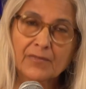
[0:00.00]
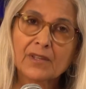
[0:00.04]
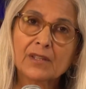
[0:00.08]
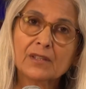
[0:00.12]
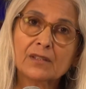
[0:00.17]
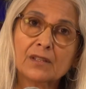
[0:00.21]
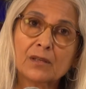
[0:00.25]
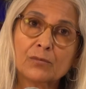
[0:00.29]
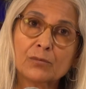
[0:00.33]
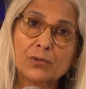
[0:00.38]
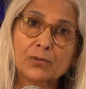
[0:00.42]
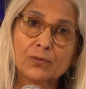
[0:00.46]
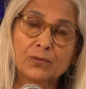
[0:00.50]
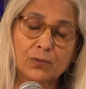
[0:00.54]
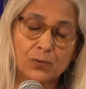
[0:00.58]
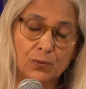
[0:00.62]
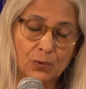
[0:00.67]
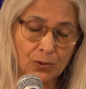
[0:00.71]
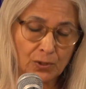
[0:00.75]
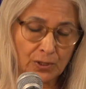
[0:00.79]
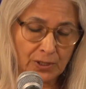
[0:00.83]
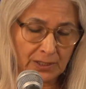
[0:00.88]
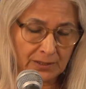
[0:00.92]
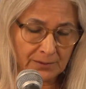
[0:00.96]
Number
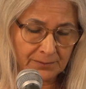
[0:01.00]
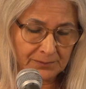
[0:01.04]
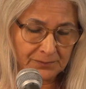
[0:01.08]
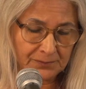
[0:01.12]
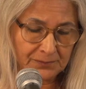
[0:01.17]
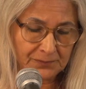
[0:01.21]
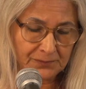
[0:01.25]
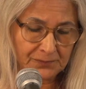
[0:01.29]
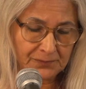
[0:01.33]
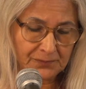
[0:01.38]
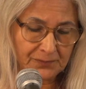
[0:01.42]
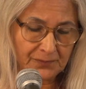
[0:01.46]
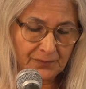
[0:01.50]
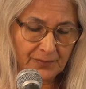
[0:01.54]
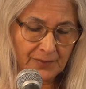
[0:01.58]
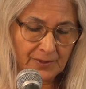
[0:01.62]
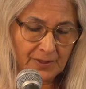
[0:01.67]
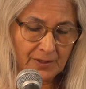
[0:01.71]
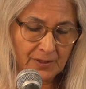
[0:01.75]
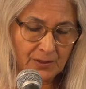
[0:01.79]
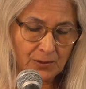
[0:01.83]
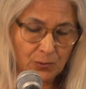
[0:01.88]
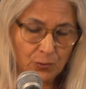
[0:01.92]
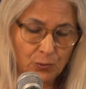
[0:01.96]
4,
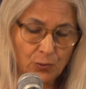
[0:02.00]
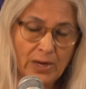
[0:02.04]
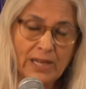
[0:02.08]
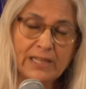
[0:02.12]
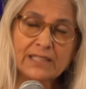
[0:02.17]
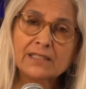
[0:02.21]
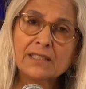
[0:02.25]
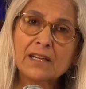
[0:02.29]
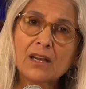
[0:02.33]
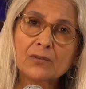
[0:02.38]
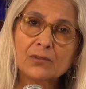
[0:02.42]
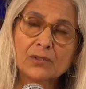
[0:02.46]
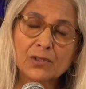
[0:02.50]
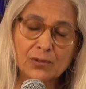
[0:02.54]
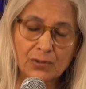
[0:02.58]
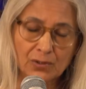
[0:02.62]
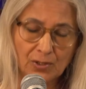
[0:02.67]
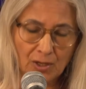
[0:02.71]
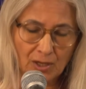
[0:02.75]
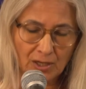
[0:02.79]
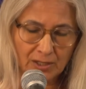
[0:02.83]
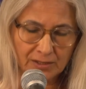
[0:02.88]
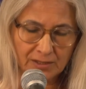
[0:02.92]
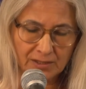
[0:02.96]
write down the
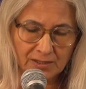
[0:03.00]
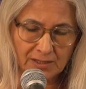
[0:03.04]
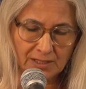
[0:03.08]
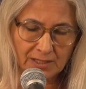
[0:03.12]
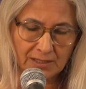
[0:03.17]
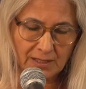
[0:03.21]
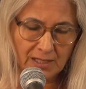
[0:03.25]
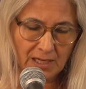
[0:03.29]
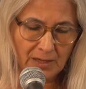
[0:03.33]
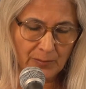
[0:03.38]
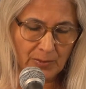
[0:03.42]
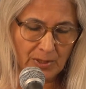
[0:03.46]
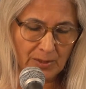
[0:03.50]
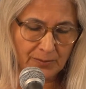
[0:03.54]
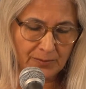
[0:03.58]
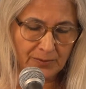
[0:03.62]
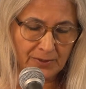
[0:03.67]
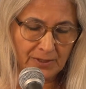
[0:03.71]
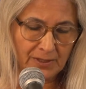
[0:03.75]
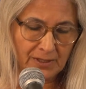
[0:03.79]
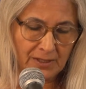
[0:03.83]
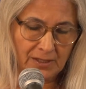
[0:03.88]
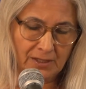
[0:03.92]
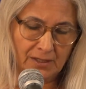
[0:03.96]
thoughts that come up.
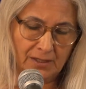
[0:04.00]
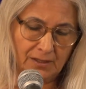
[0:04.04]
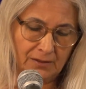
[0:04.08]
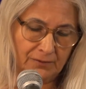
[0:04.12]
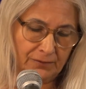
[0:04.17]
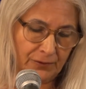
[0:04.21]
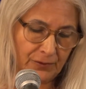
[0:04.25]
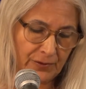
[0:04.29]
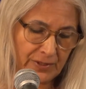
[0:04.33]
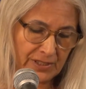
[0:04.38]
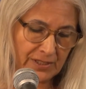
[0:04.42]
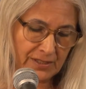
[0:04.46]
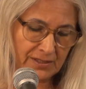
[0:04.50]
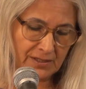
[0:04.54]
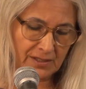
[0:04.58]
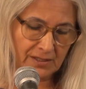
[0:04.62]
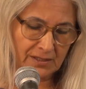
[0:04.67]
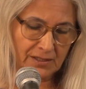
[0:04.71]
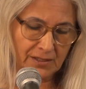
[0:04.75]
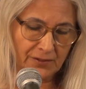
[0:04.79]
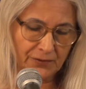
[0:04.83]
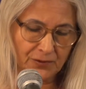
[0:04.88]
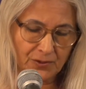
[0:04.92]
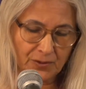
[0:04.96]
For
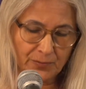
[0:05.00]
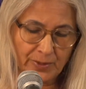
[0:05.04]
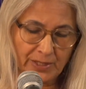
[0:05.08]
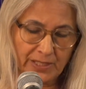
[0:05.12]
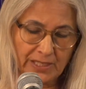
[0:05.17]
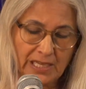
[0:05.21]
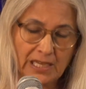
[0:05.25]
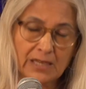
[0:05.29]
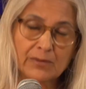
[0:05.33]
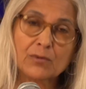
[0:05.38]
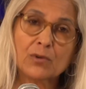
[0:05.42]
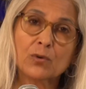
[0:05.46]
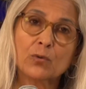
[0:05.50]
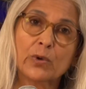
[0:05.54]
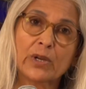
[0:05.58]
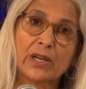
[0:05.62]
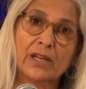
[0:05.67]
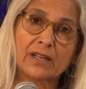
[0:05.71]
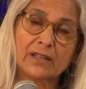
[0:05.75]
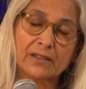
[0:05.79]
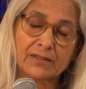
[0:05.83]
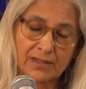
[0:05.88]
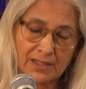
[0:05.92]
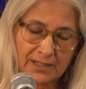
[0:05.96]
instance, if you became
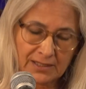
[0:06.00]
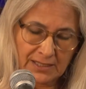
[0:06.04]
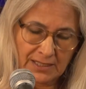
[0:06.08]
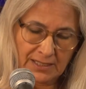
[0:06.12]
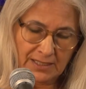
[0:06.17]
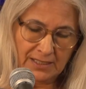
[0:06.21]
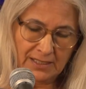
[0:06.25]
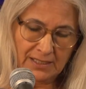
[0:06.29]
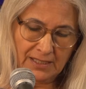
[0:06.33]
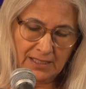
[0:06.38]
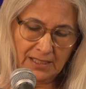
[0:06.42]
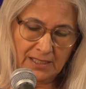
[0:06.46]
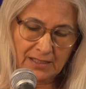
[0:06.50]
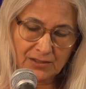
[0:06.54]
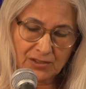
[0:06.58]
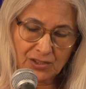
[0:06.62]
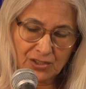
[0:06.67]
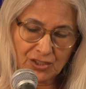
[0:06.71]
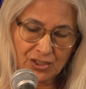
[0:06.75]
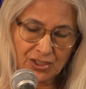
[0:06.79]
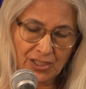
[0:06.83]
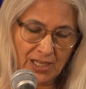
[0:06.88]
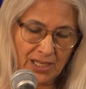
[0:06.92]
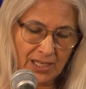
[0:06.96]
aware that as a
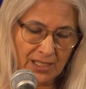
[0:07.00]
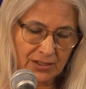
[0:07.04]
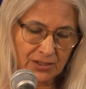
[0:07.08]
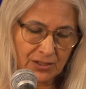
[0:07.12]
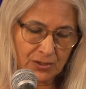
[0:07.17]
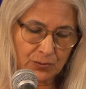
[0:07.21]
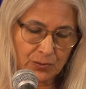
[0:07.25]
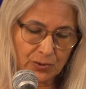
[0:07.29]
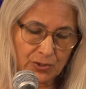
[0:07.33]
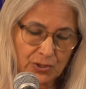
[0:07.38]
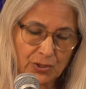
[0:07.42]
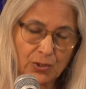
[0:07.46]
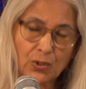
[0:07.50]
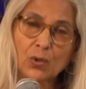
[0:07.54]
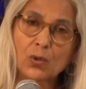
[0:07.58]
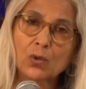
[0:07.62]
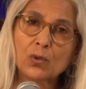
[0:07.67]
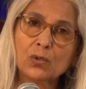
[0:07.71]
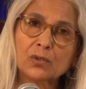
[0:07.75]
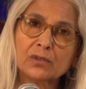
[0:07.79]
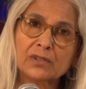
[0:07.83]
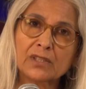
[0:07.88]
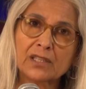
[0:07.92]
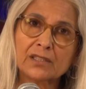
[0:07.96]
child you were
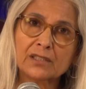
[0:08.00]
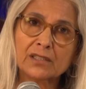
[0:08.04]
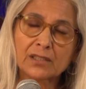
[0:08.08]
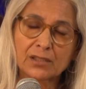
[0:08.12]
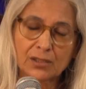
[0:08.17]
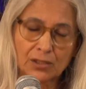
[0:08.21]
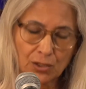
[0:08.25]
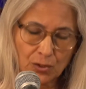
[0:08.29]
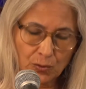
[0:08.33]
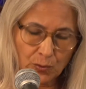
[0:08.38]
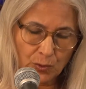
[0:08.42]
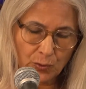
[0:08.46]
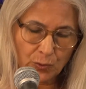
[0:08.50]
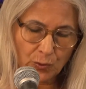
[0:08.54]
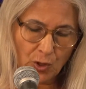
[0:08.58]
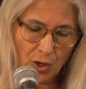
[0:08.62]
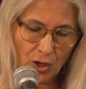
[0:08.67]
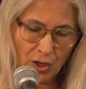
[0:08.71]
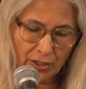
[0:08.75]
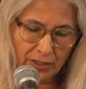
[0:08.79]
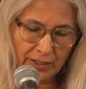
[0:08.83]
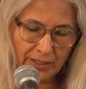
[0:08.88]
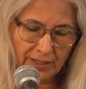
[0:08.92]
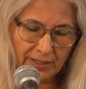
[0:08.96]
told that you were
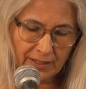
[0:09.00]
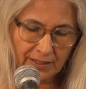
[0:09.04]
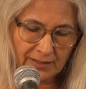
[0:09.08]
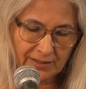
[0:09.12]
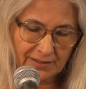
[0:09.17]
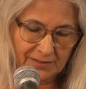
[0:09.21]
wrong